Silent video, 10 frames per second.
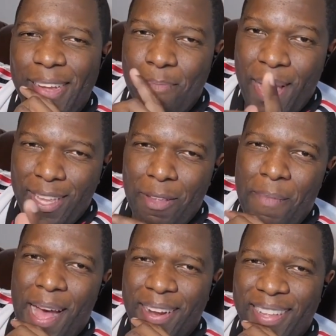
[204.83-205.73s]
Mason
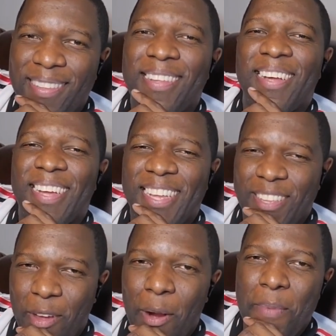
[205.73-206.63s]
Mount is
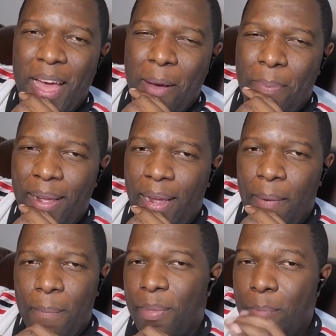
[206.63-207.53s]
going to be our player,
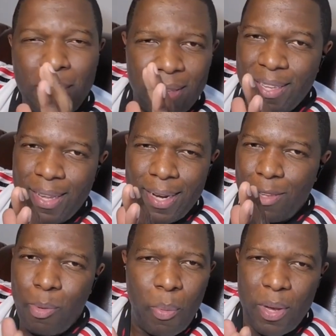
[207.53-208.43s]
because
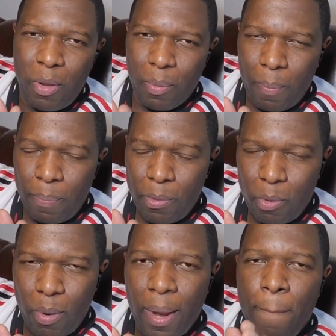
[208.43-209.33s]
that's what we do,
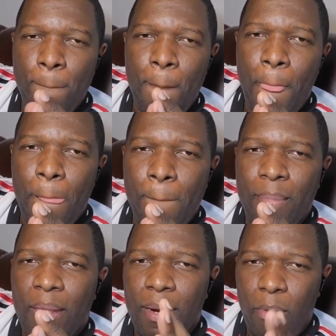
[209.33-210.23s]
right?
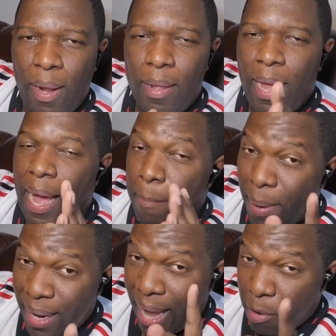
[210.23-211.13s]
Right?
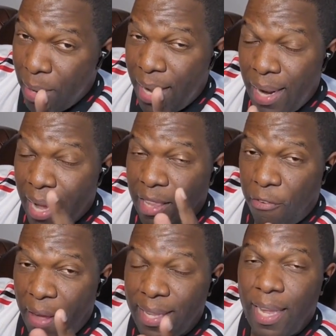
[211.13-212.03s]
But I really like the
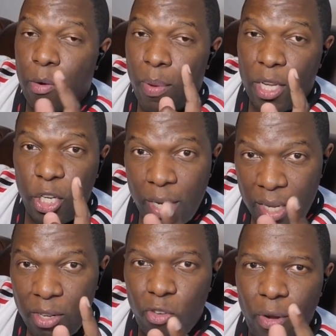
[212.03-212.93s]
fact that we're
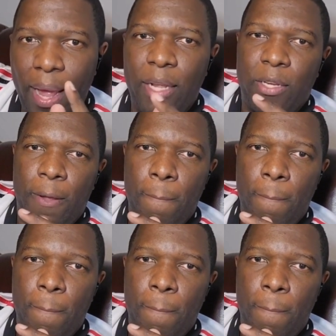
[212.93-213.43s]
changing strategy,